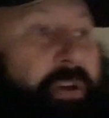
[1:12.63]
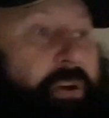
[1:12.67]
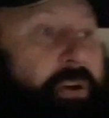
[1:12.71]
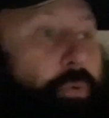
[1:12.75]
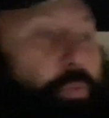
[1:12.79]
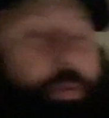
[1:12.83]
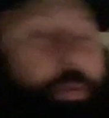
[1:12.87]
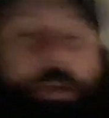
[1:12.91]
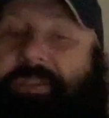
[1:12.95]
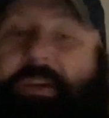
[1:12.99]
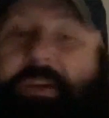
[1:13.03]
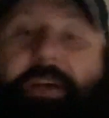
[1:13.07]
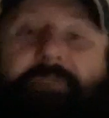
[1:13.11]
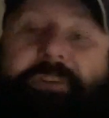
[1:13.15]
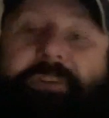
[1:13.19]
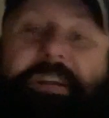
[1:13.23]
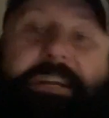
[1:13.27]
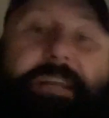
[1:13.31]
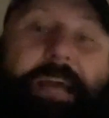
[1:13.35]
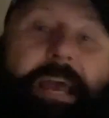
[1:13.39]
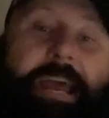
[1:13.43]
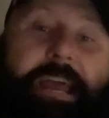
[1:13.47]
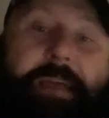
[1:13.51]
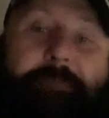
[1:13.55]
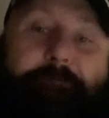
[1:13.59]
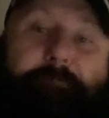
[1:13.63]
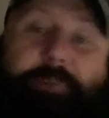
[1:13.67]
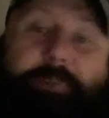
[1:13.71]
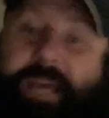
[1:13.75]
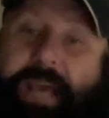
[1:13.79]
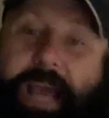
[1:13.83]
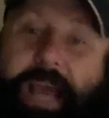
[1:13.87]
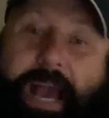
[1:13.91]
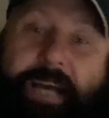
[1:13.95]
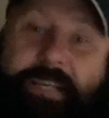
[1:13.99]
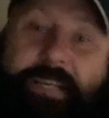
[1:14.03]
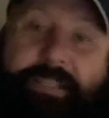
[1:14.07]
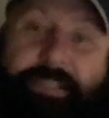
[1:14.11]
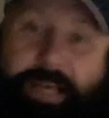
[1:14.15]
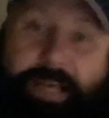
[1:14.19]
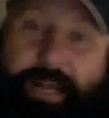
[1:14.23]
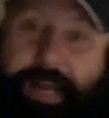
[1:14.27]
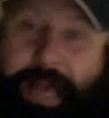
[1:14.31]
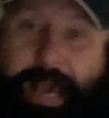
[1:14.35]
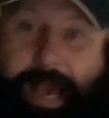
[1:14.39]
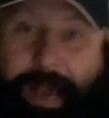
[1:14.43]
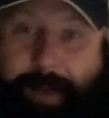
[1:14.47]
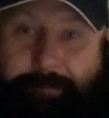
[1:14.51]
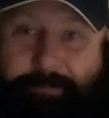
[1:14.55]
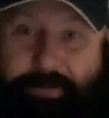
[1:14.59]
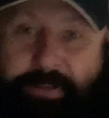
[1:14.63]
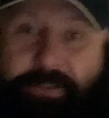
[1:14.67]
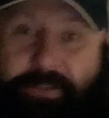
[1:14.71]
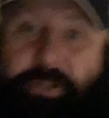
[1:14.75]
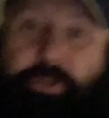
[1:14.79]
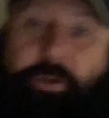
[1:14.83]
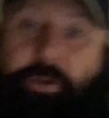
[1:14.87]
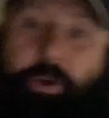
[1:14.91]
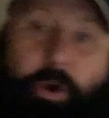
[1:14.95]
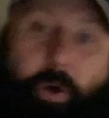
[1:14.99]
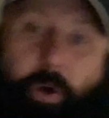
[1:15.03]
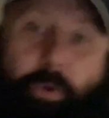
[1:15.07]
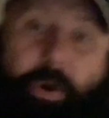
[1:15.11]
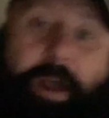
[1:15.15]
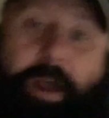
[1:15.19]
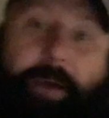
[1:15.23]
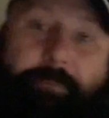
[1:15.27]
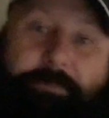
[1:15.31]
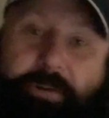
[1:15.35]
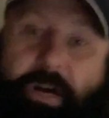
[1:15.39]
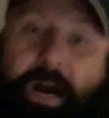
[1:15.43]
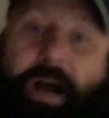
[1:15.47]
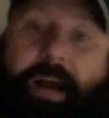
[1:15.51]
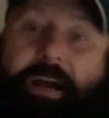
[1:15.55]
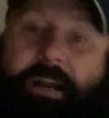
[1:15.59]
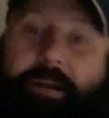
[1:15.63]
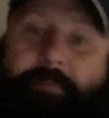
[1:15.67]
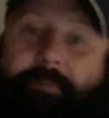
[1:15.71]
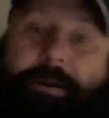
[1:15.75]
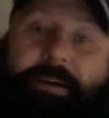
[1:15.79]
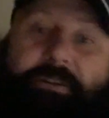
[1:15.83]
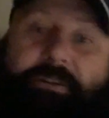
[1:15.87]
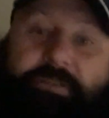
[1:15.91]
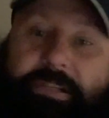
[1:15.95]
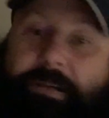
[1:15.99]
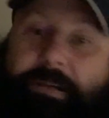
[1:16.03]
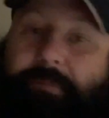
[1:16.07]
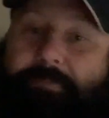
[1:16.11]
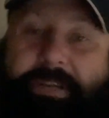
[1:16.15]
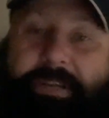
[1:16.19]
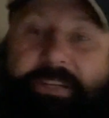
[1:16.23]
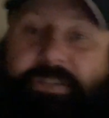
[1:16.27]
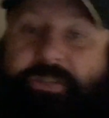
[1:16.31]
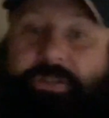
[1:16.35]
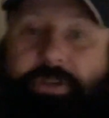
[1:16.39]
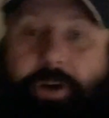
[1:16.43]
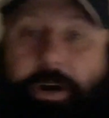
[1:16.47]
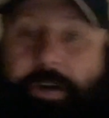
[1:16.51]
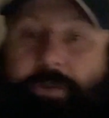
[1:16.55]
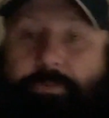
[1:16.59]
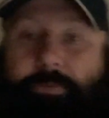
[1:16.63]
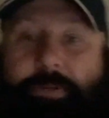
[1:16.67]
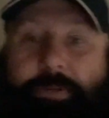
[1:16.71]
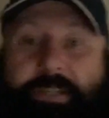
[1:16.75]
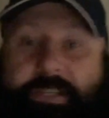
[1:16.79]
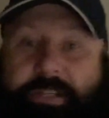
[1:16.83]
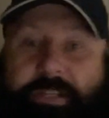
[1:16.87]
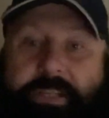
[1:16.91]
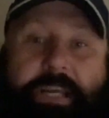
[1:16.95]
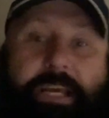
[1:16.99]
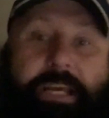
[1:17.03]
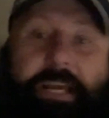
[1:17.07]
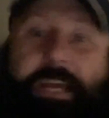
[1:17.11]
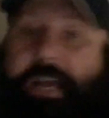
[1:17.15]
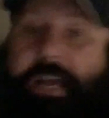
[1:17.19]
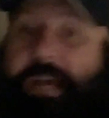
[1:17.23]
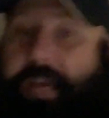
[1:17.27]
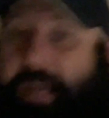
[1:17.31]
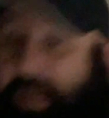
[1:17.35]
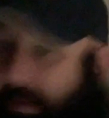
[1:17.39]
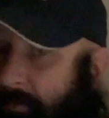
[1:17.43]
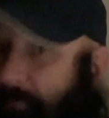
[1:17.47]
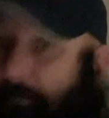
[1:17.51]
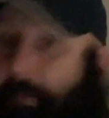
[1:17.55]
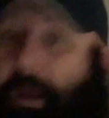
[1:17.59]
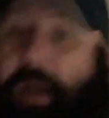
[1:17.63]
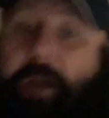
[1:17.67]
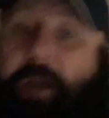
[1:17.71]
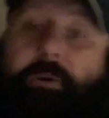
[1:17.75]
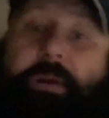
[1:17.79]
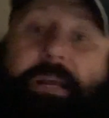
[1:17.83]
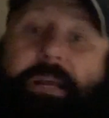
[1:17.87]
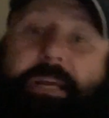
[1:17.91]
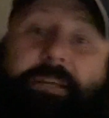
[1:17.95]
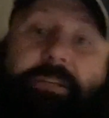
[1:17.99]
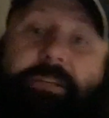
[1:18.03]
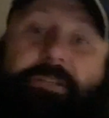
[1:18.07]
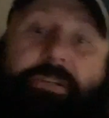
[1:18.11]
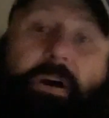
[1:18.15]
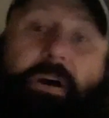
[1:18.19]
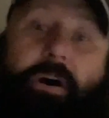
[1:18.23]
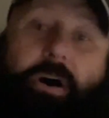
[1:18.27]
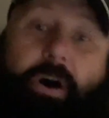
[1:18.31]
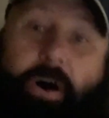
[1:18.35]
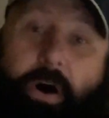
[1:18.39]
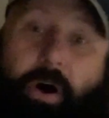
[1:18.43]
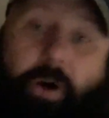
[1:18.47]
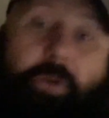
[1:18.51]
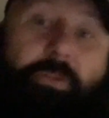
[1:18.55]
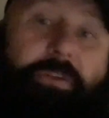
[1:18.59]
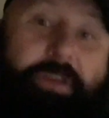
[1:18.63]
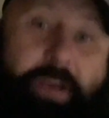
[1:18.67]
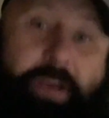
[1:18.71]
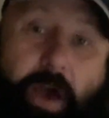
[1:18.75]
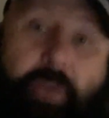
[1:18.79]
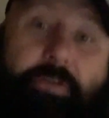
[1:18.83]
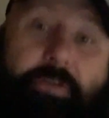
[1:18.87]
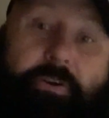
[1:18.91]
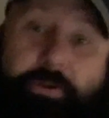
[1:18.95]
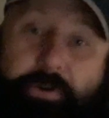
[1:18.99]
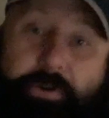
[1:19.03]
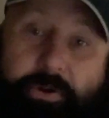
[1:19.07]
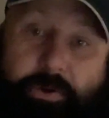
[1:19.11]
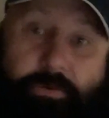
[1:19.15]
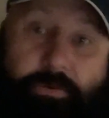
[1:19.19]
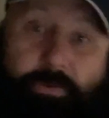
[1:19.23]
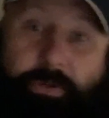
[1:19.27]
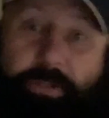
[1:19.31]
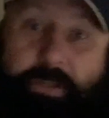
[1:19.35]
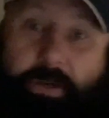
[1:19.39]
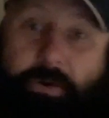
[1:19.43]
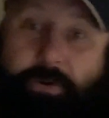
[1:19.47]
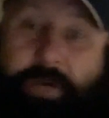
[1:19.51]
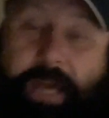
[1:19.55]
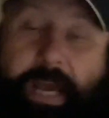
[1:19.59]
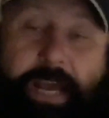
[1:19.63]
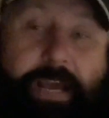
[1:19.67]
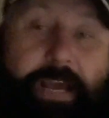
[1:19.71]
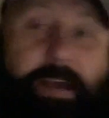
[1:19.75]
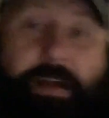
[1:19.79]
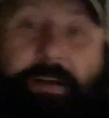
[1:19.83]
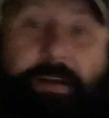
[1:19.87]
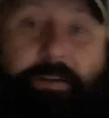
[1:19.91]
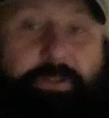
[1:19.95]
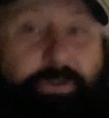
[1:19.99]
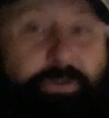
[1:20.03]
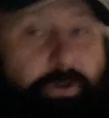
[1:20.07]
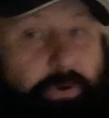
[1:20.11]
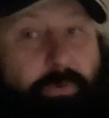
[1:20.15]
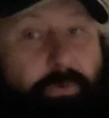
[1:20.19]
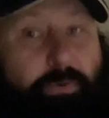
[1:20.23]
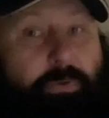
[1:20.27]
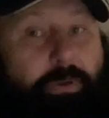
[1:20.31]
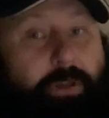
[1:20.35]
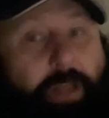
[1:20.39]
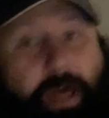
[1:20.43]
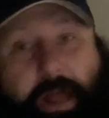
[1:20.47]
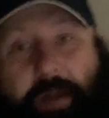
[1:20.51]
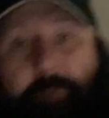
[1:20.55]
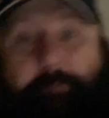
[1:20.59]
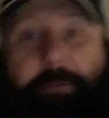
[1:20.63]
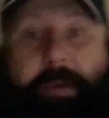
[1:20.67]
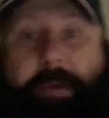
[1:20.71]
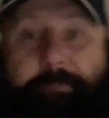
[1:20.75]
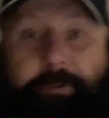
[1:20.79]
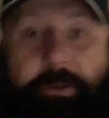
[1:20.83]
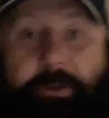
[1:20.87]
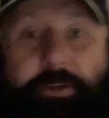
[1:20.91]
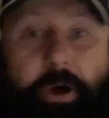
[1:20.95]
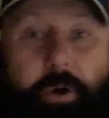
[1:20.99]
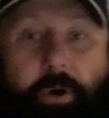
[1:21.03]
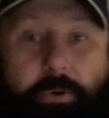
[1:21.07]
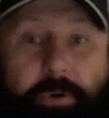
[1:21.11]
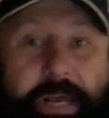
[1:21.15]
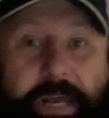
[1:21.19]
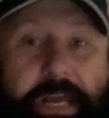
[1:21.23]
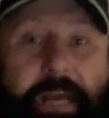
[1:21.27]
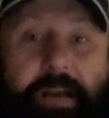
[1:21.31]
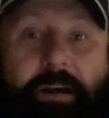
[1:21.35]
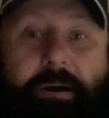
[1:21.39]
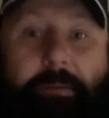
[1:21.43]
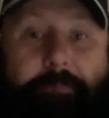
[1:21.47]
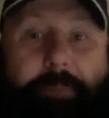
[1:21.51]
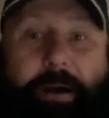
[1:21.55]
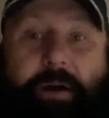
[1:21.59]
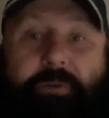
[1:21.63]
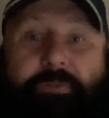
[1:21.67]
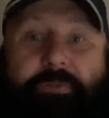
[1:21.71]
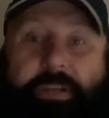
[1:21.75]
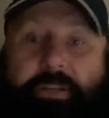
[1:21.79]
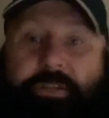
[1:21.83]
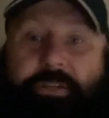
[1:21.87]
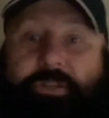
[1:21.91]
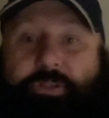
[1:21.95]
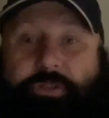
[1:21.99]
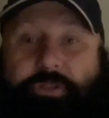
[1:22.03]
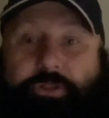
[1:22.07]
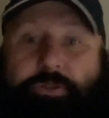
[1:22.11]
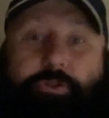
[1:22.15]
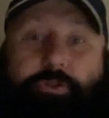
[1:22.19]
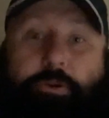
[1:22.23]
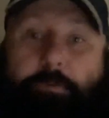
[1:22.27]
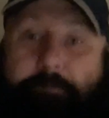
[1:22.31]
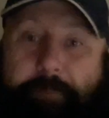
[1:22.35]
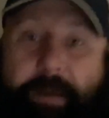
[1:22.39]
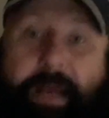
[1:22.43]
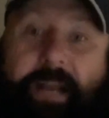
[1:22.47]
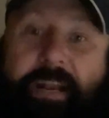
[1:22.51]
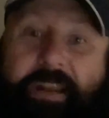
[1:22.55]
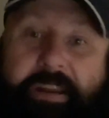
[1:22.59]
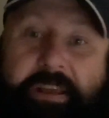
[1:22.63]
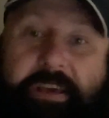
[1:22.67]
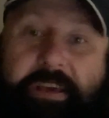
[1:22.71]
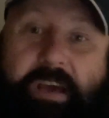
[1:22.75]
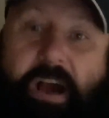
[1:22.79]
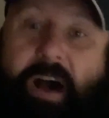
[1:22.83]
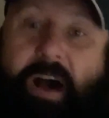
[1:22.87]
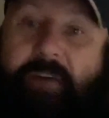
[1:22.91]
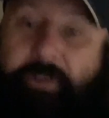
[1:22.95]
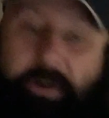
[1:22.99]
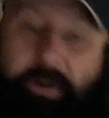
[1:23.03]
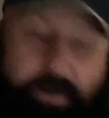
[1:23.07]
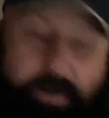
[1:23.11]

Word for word: with everyday B S that happens. You know what I'm talking about. Something that starts with C. It buries all the other news, okay? So a lot of people don't hear about the stupidity of our